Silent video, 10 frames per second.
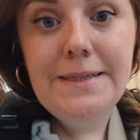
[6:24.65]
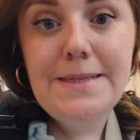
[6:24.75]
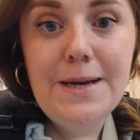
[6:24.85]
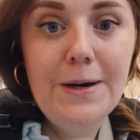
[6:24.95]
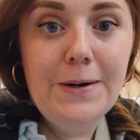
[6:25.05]

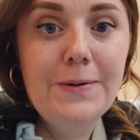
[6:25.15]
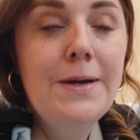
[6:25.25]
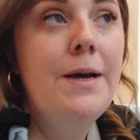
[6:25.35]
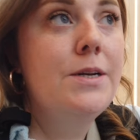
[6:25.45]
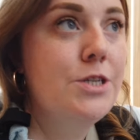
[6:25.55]
So
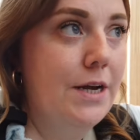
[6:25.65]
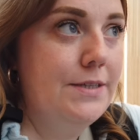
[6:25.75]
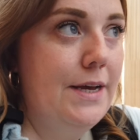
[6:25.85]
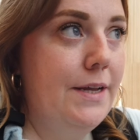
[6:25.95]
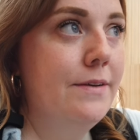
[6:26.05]

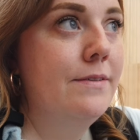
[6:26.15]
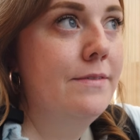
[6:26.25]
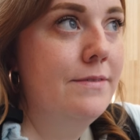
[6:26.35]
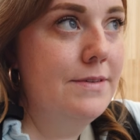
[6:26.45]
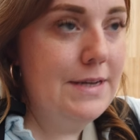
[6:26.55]
checked in,
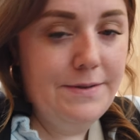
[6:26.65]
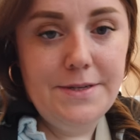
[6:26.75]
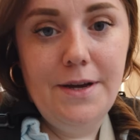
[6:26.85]
sounds